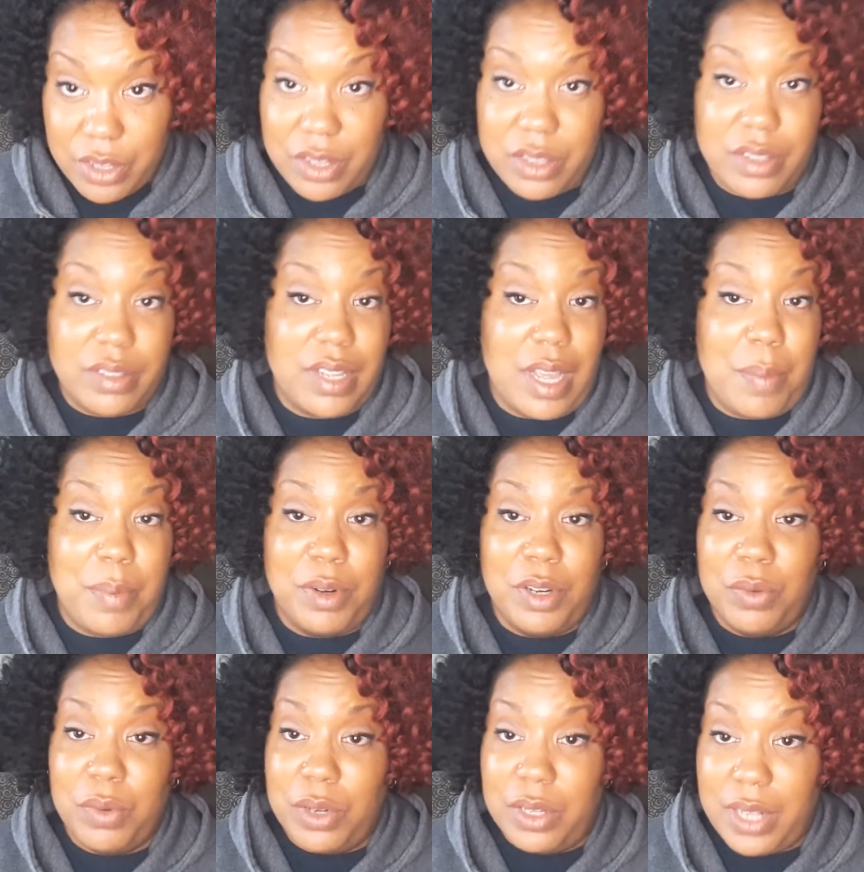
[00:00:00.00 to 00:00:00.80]
Did this happen
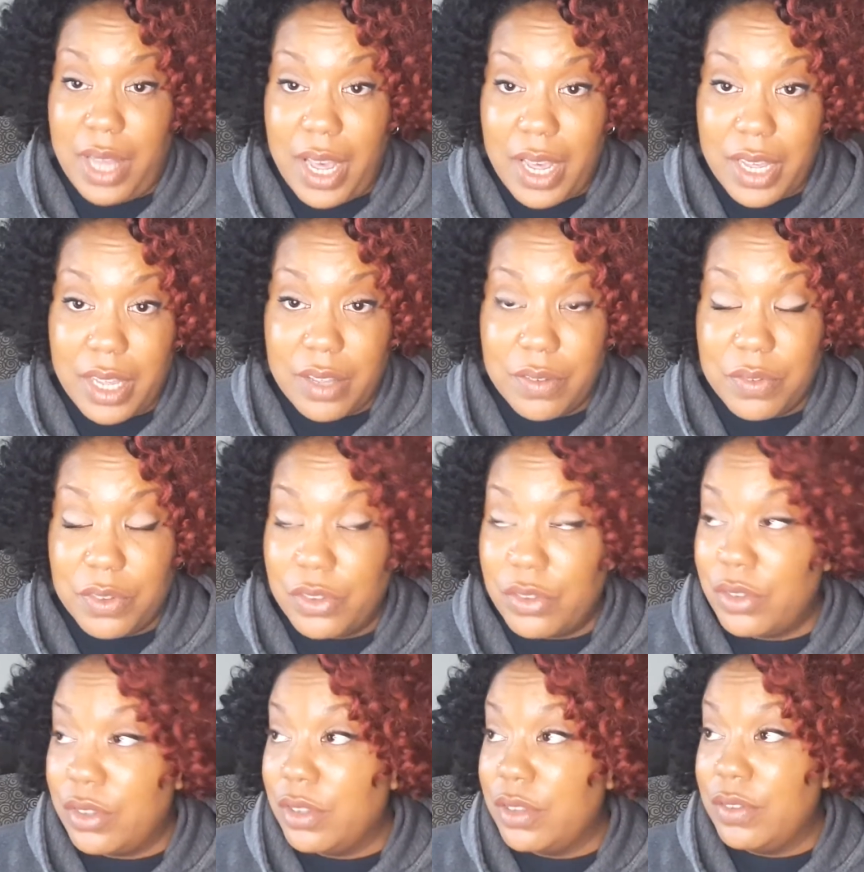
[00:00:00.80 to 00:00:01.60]
in real life?
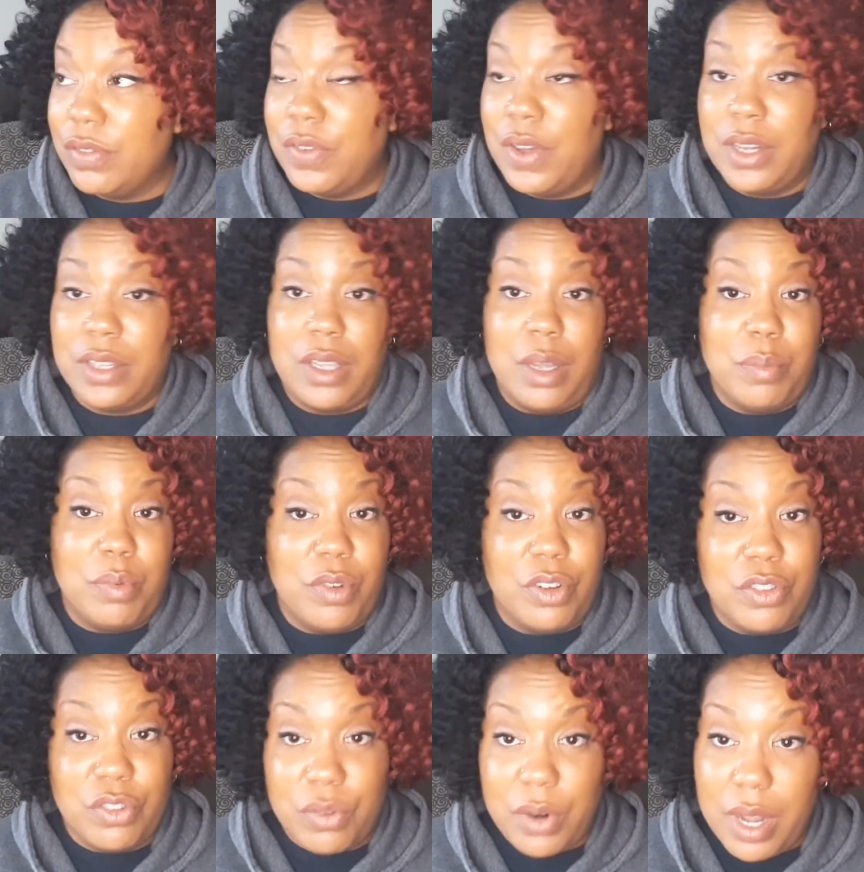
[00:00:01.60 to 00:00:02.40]
Is she fucked up
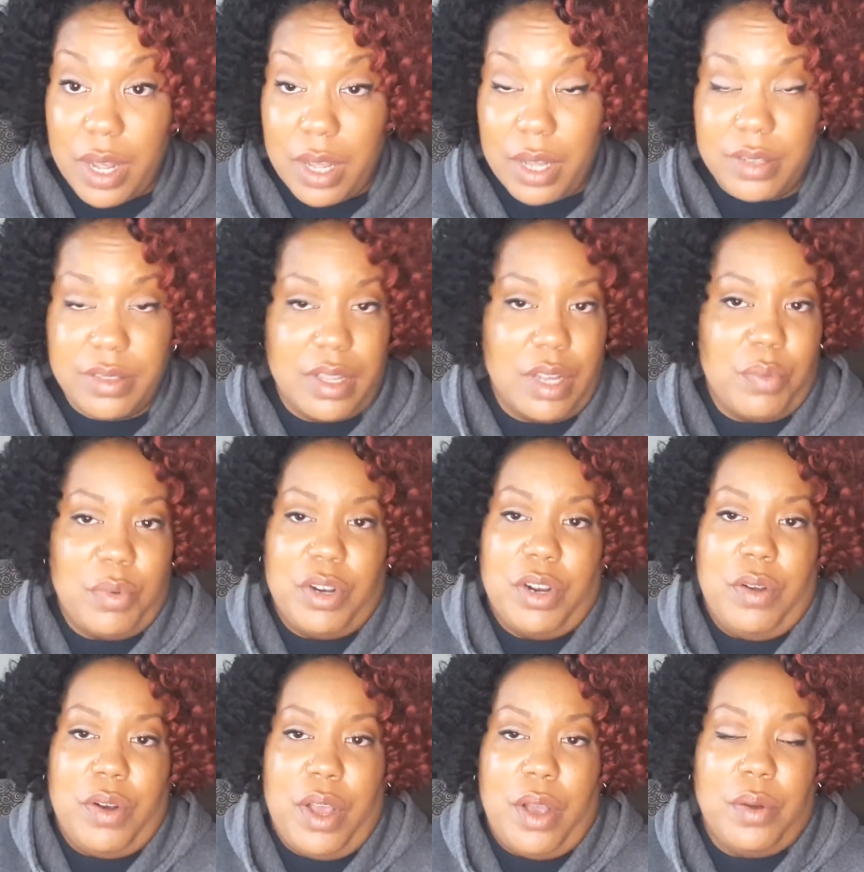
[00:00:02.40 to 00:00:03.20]
on drugs? Like, we
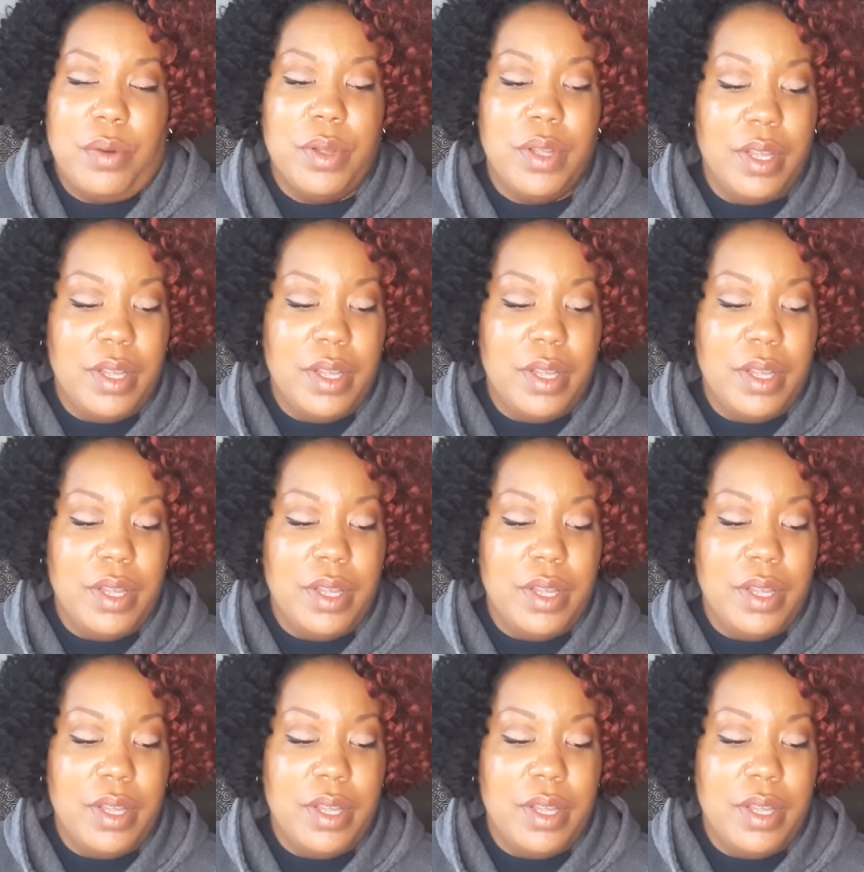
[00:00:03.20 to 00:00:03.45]
don't know.